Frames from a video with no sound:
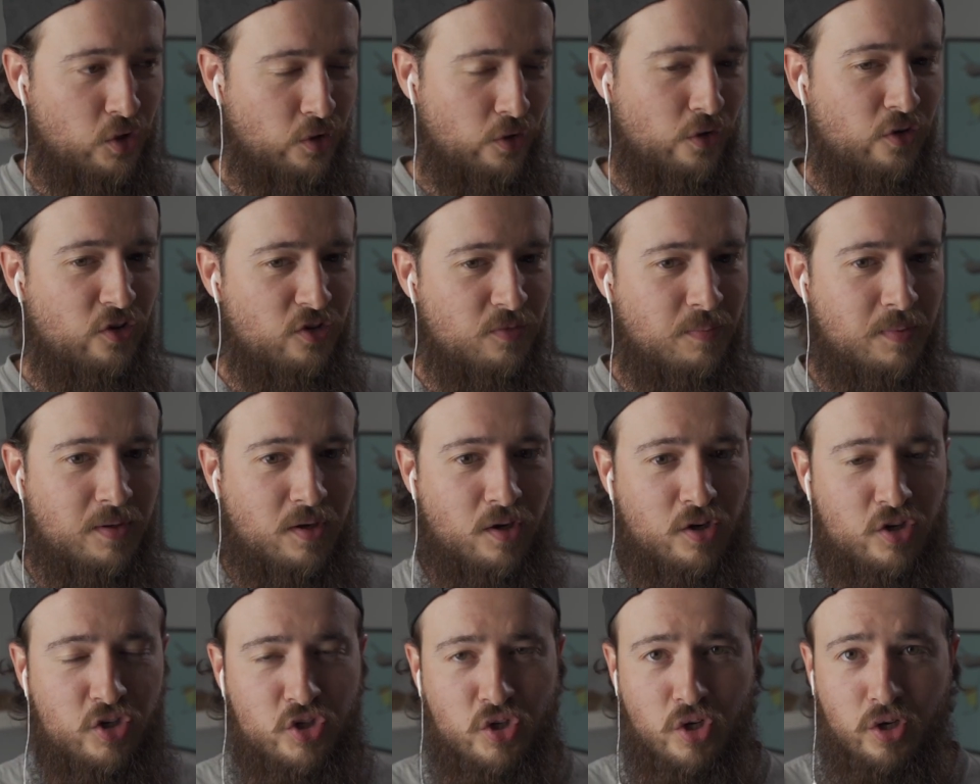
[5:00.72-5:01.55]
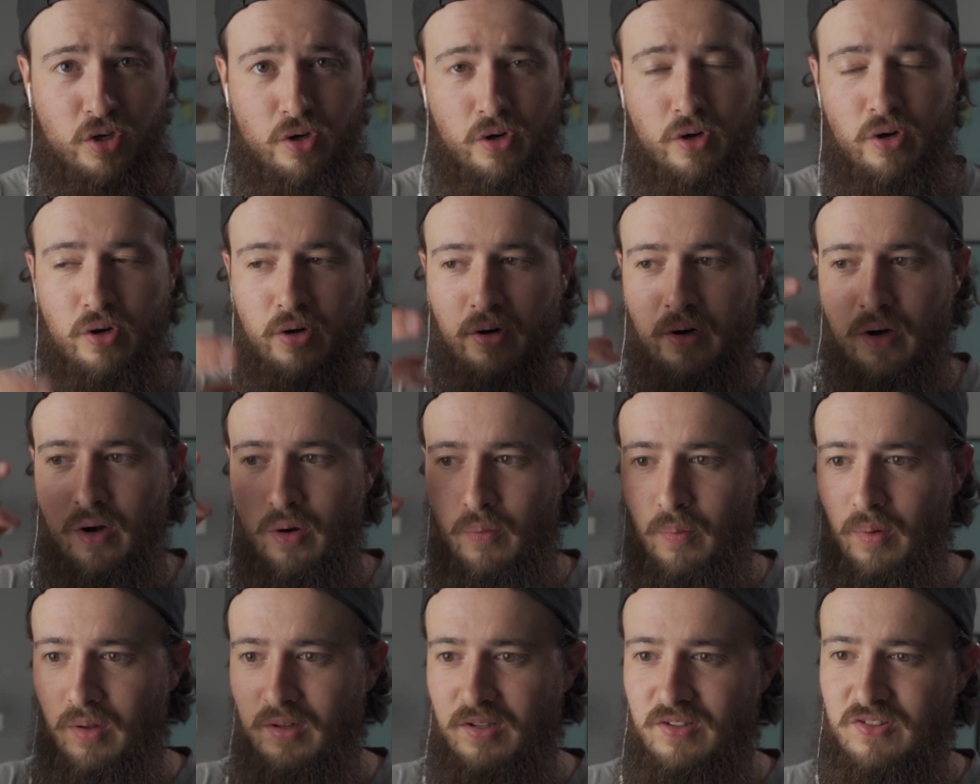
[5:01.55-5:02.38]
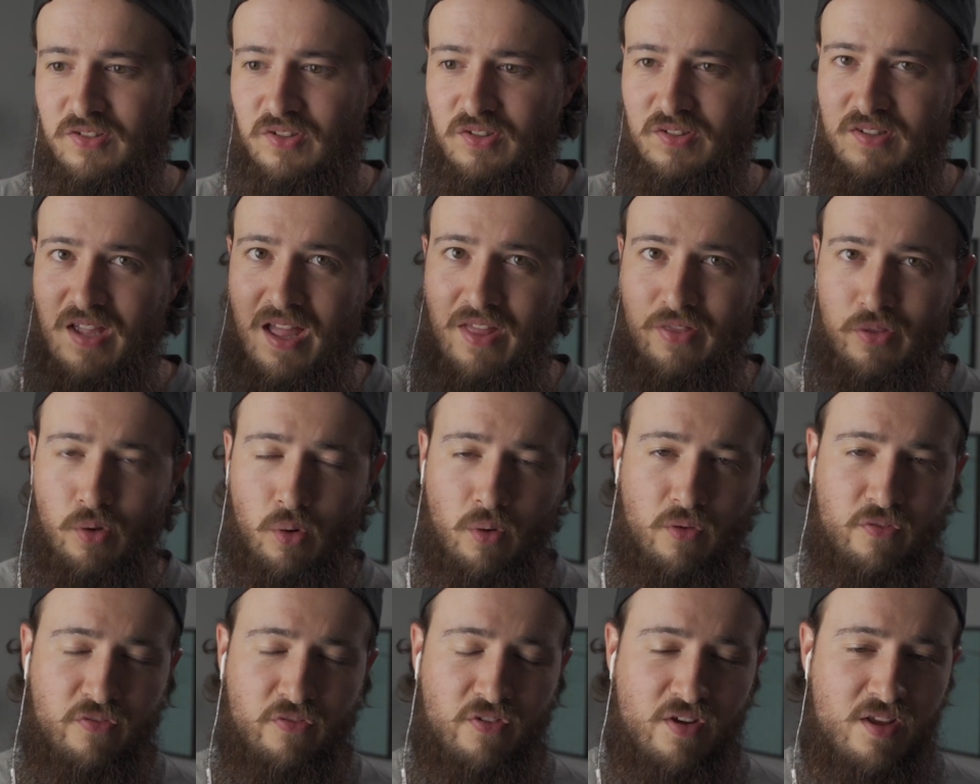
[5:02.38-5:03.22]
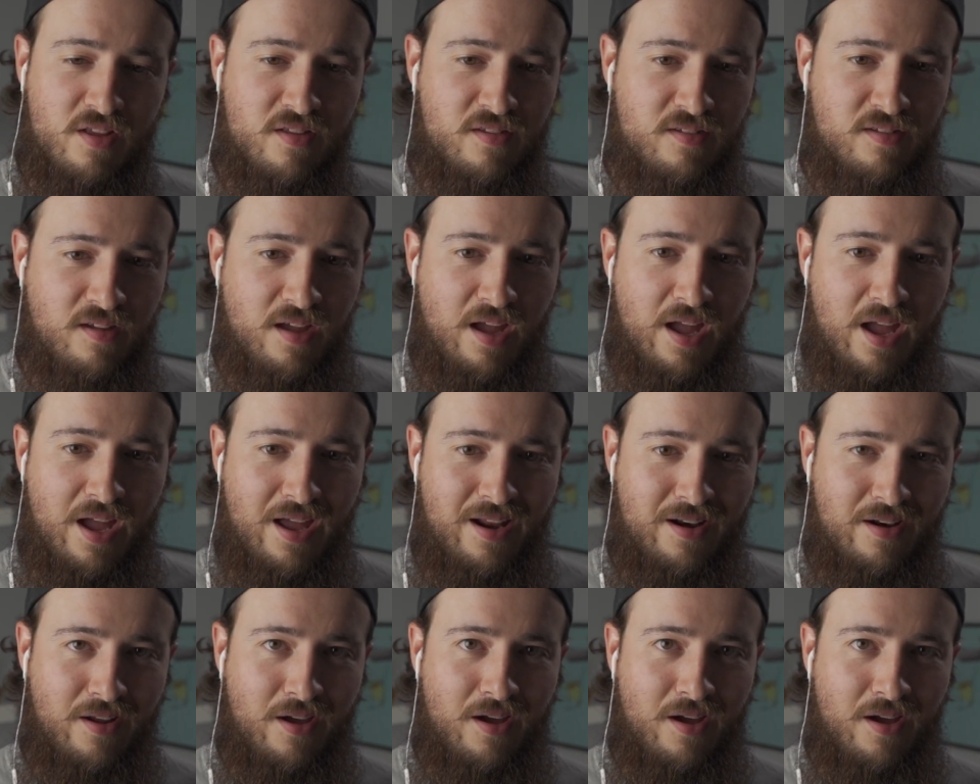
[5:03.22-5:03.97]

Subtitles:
sugars because sugar releases endorphins and